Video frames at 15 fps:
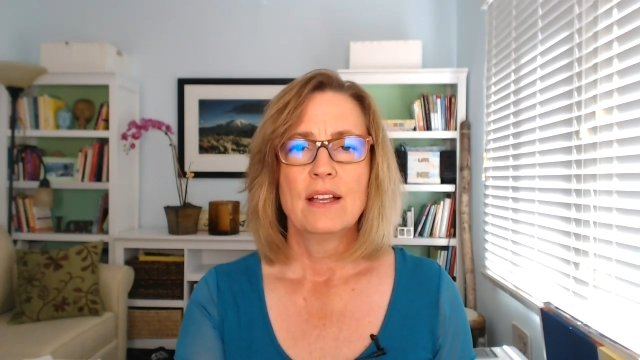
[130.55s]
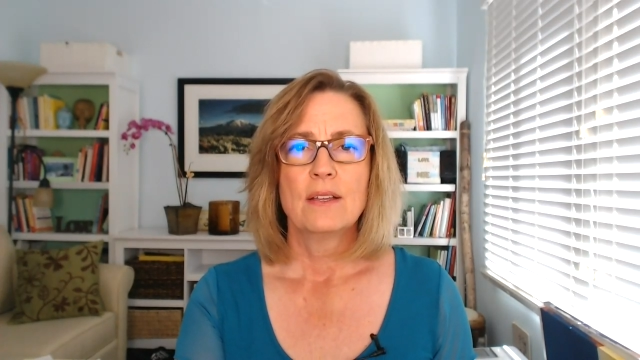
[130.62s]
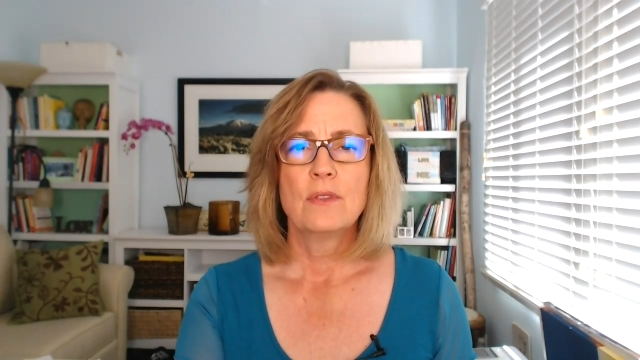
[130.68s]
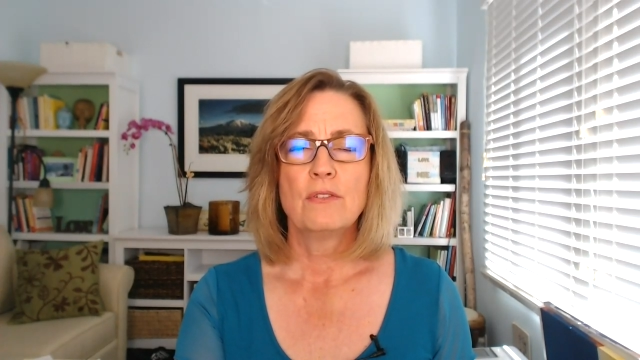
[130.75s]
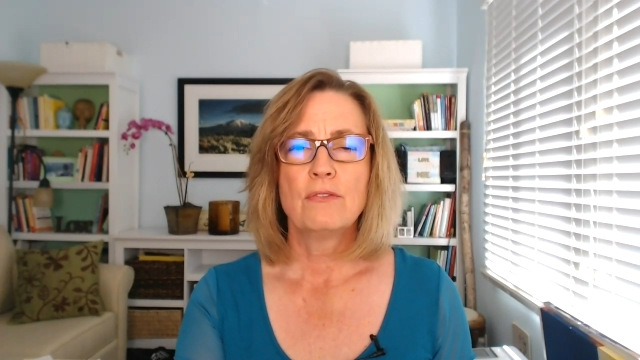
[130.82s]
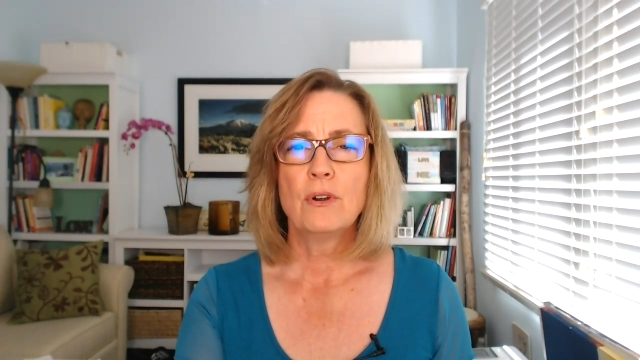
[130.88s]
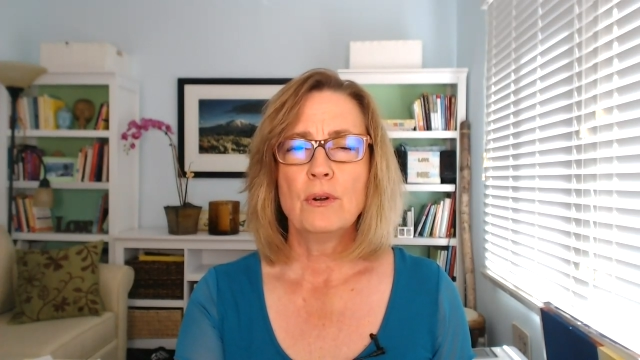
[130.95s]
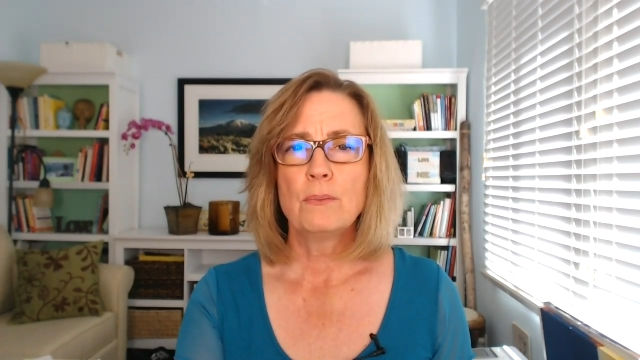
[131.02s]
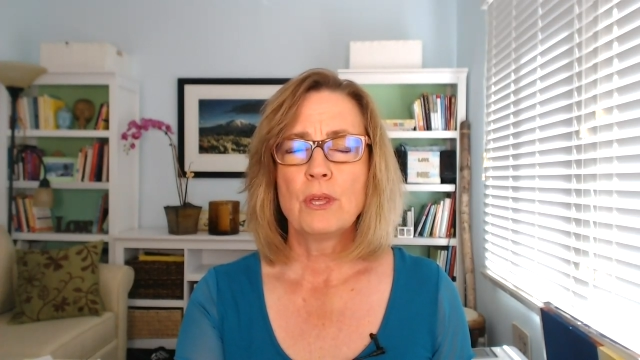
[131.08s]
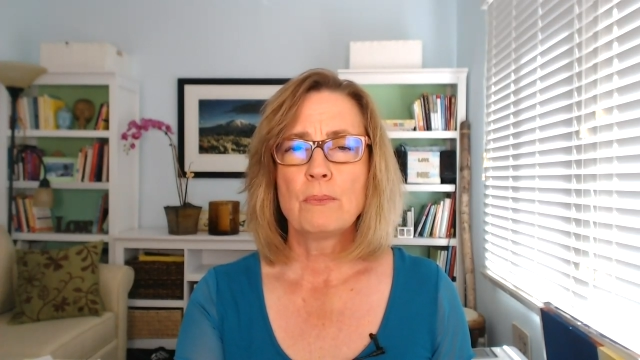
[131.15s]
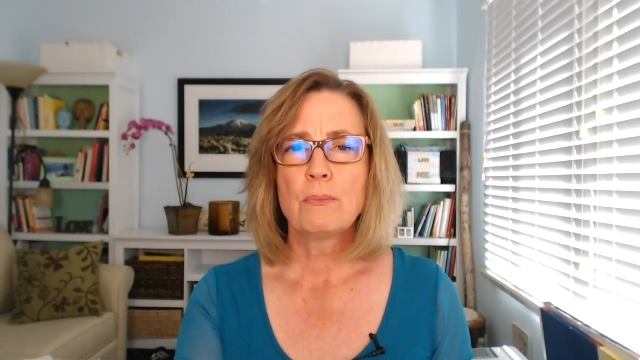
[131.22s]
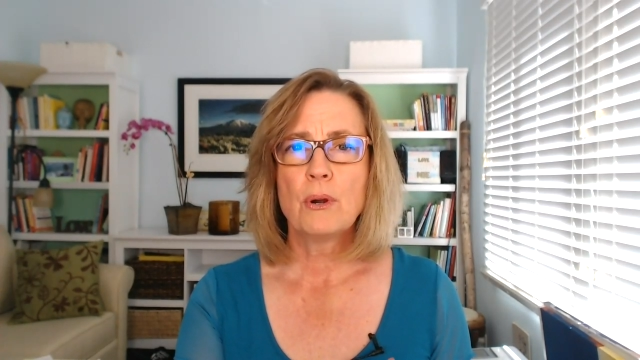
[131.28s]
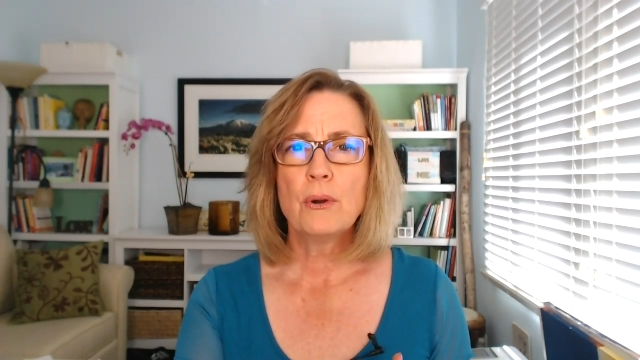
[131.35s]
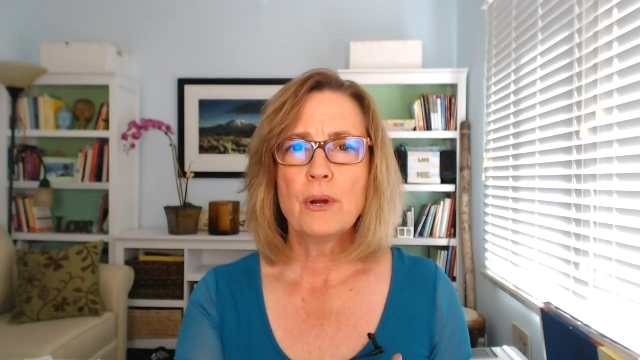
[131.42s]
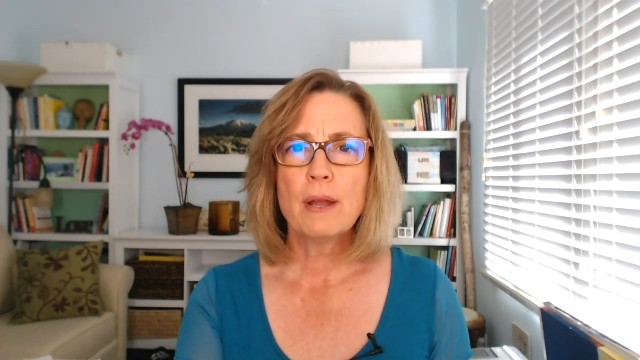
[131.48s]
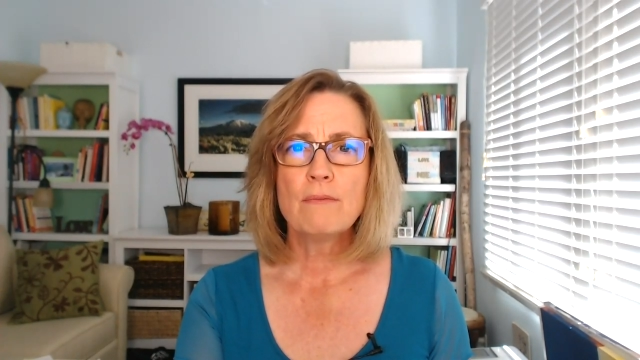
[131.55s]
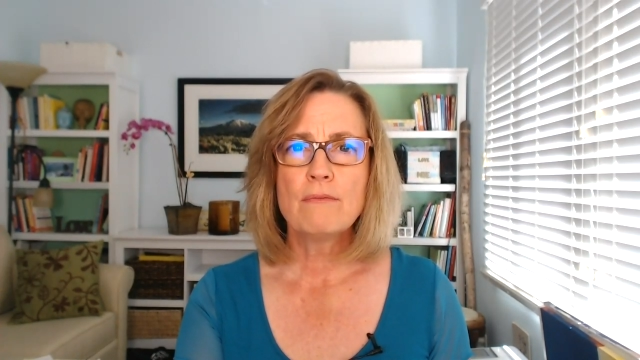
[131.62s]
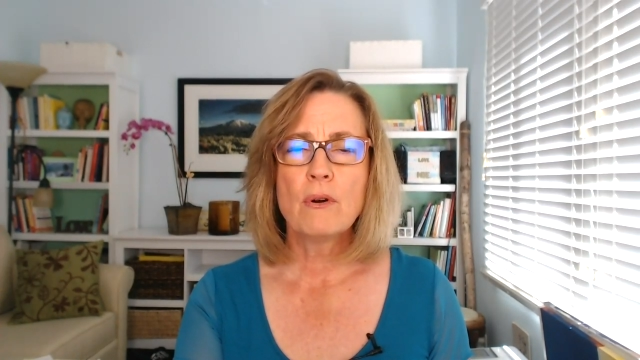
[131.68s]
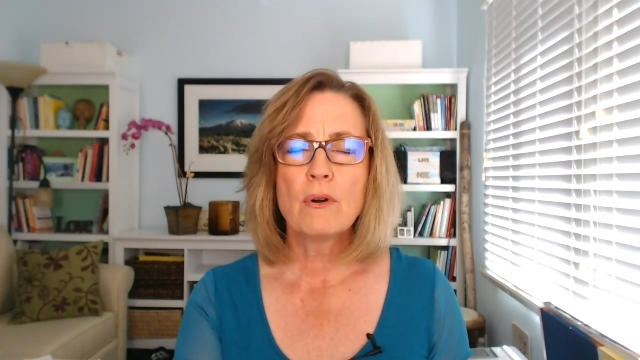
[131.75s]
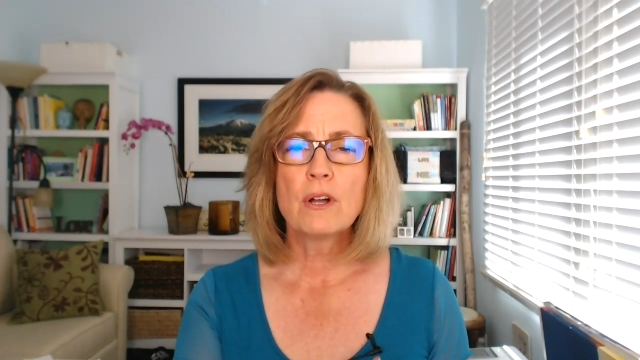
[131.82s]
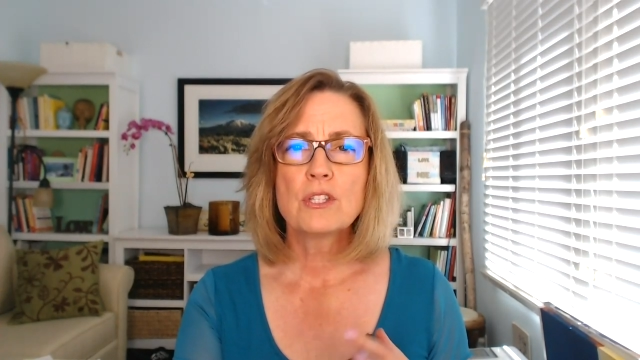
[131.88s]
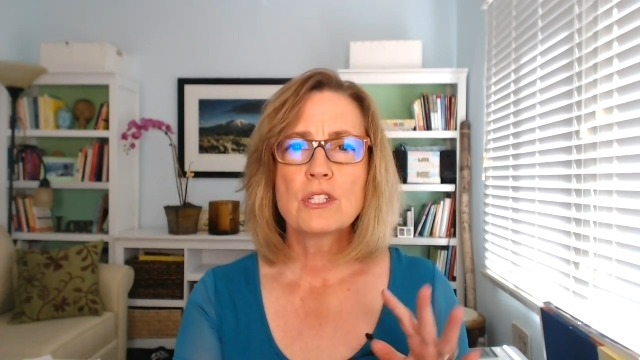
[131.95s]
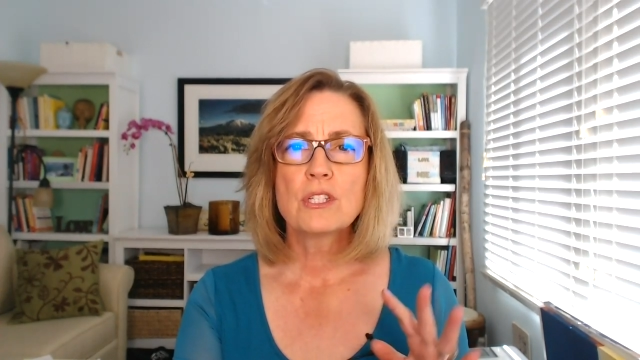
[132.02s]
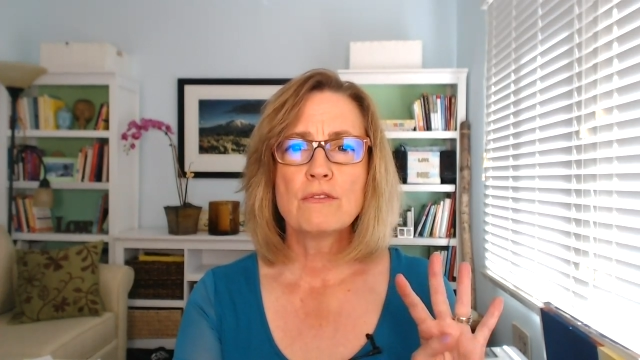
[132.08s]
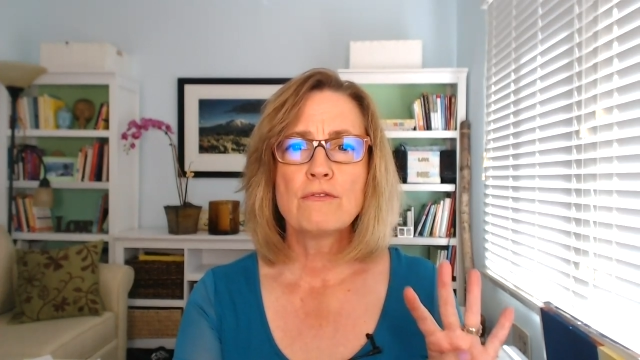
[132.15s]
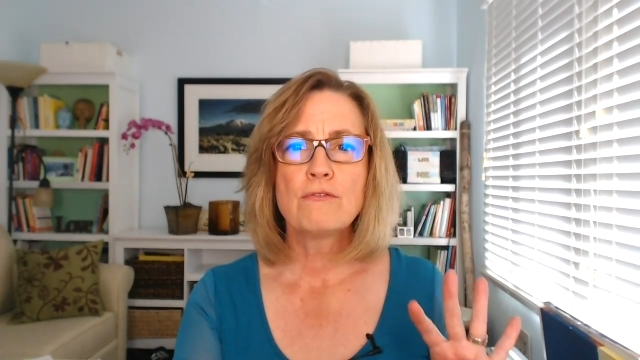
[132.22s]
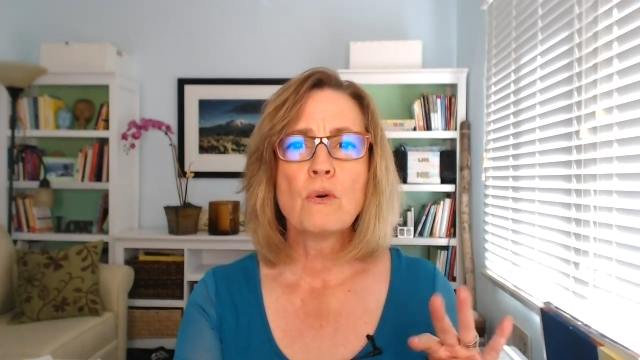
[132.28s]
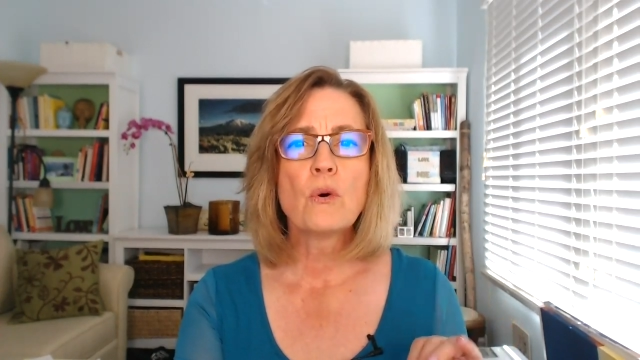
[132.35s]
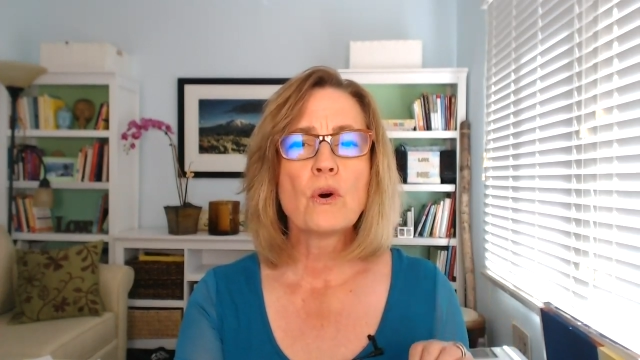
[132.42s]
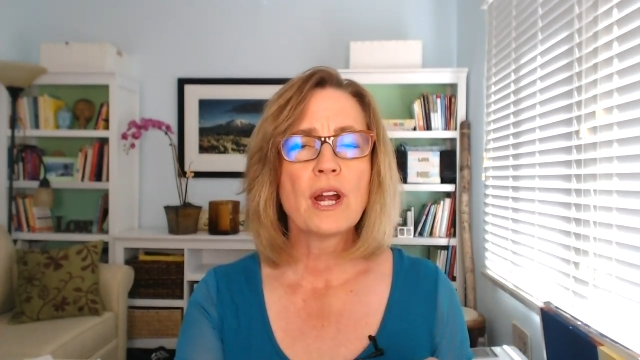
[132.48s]
The program focused on
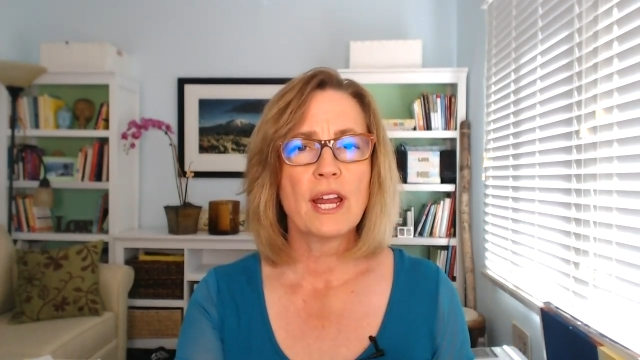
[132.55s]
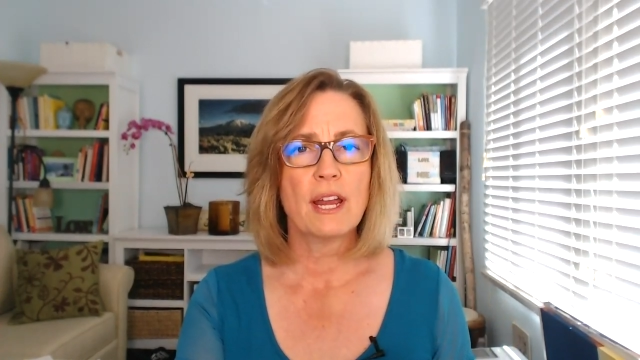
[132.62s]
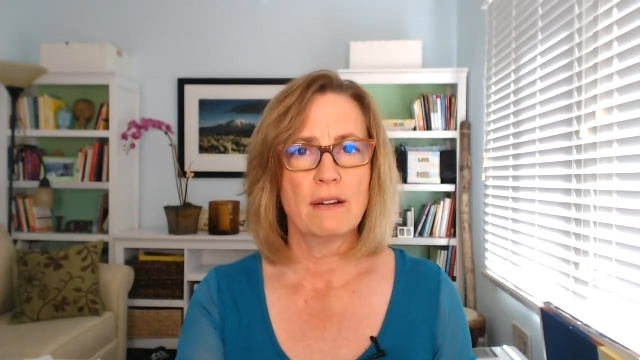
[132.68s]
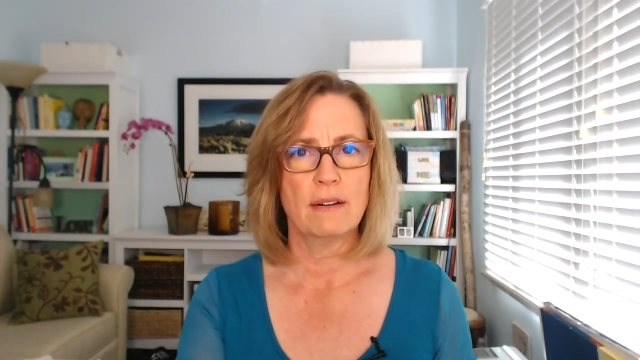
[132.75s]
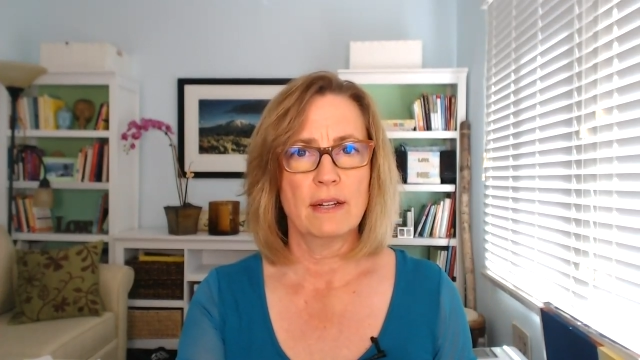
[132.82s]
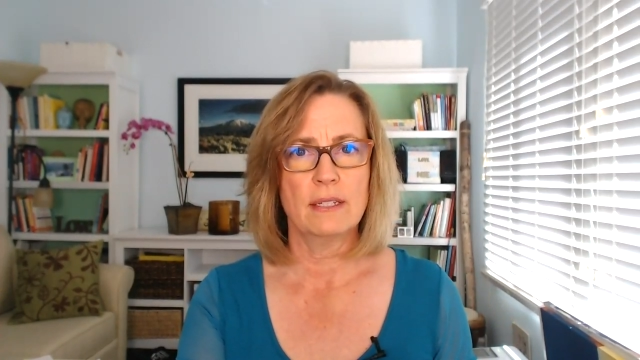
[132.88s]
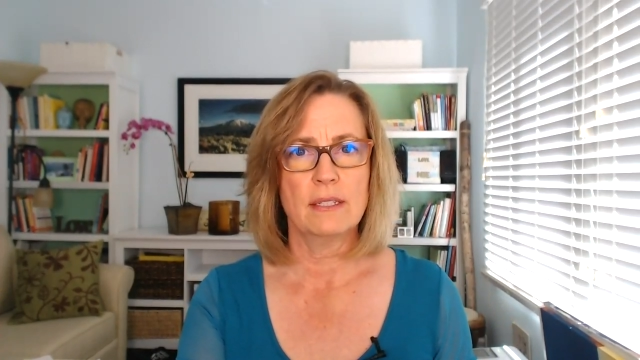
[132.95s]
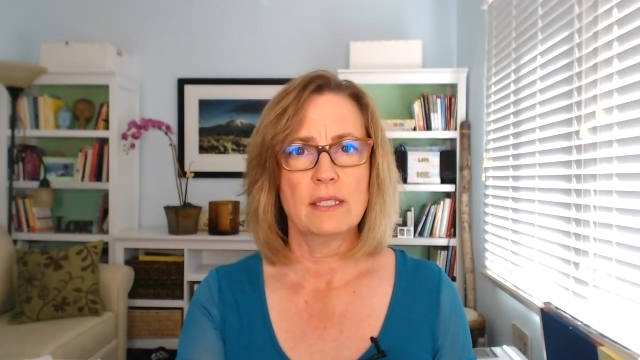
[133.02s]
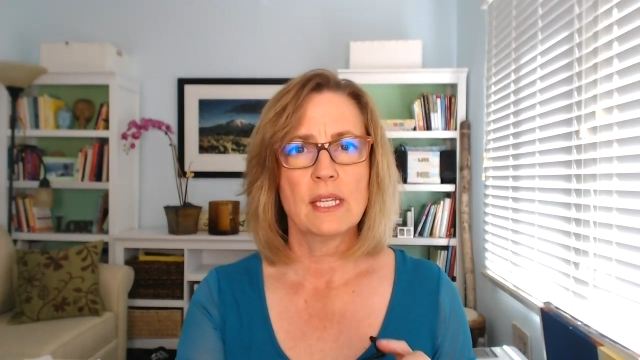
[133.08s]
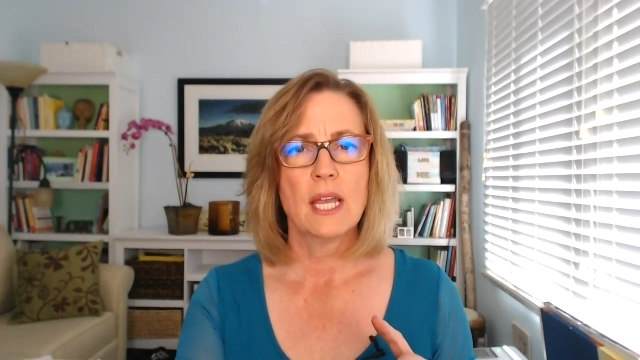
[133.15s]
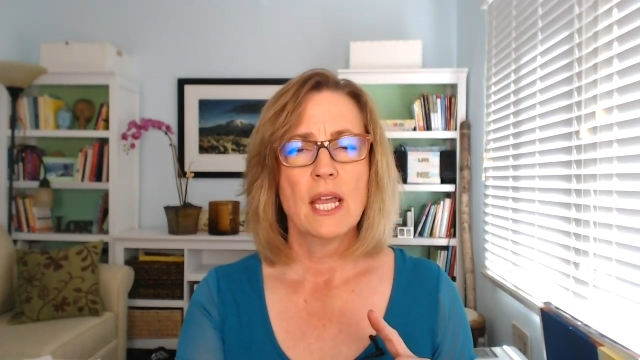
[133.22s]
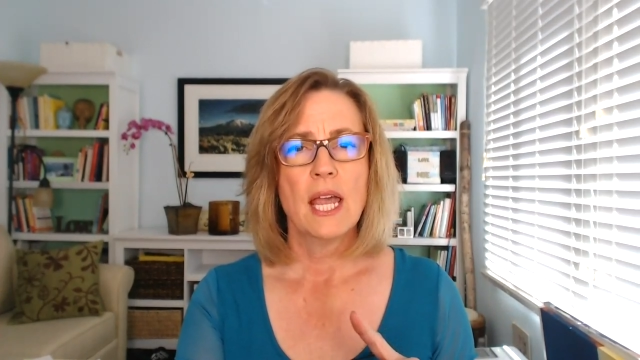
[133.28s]
4 areas: